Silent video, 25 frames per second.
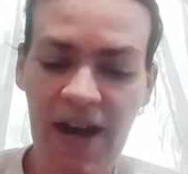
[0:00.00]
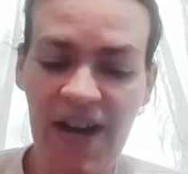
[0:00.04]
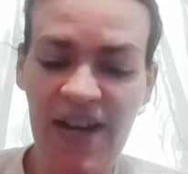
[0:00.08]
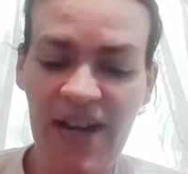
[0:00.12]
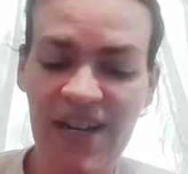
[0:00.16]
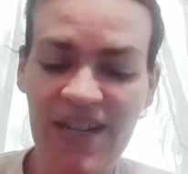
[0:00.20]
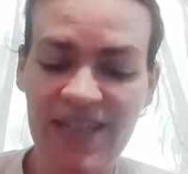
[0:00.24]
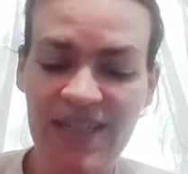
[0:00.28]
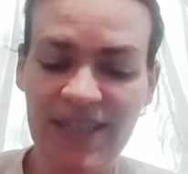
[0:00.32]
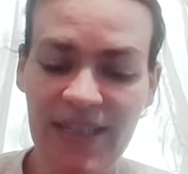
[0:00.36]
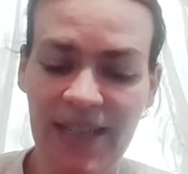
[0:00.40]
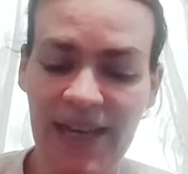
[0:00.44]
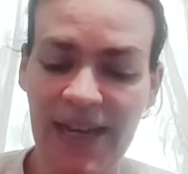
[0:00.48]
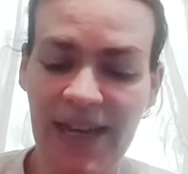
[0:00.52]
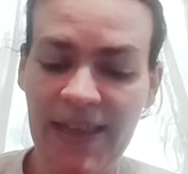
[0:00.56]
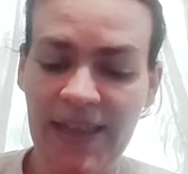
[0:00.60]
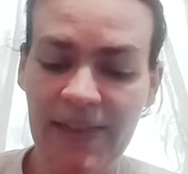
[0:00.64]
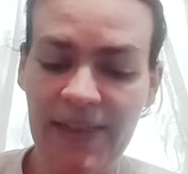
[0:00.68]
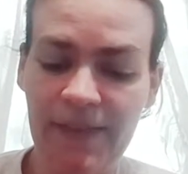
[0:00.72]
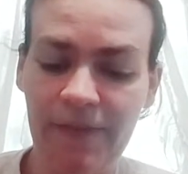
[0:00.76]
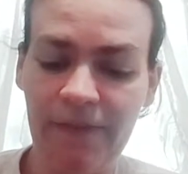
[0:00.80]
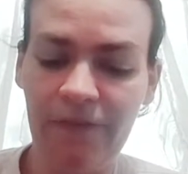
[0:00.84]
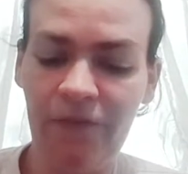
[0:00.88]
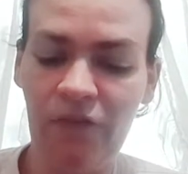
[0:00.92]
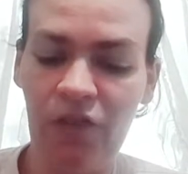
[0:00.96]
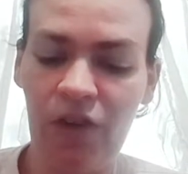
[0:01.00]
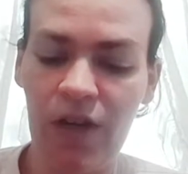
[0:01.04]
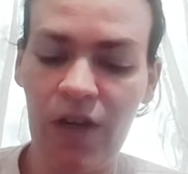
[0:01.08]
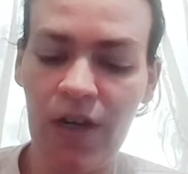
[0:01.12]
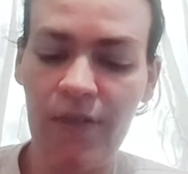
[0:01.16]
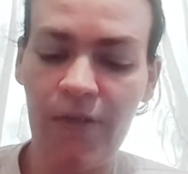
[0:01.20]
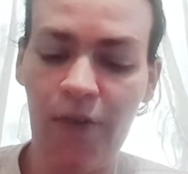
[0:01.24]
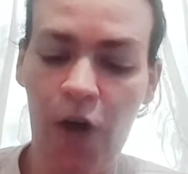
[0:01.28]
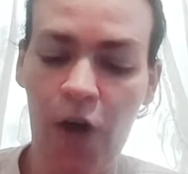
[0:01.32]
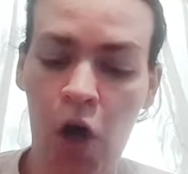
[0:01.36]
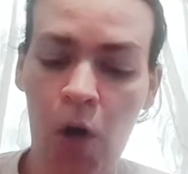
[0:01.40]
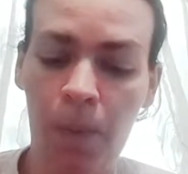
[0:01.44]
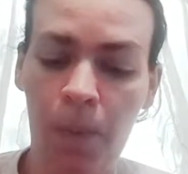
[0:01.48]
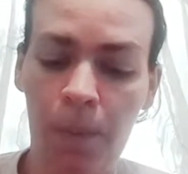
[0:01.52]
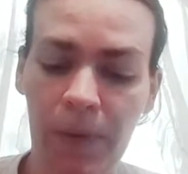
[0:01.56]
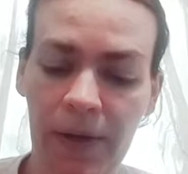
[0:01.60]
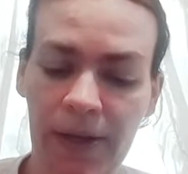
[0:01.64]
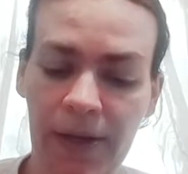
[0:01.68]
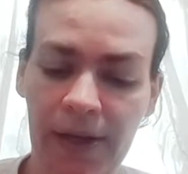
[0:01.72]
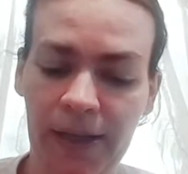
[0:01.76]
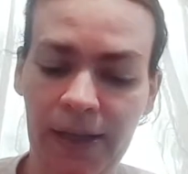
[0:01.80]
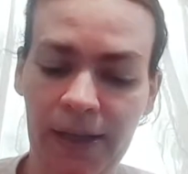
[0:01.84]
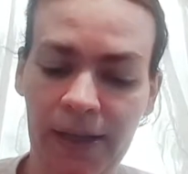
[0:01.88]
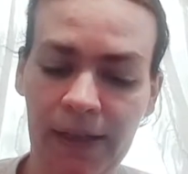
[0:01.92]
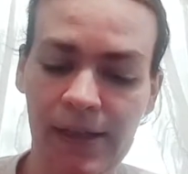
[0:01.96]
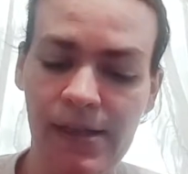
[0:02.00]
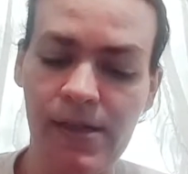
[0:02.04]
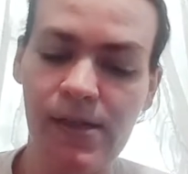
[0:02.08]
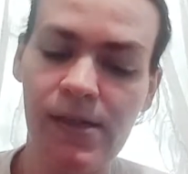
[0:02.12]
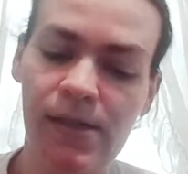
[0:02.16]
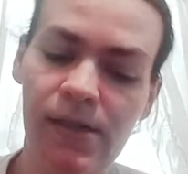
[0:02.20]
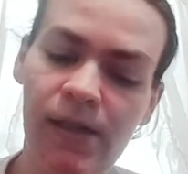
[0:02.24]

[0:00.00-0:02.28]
I just like the fun of opening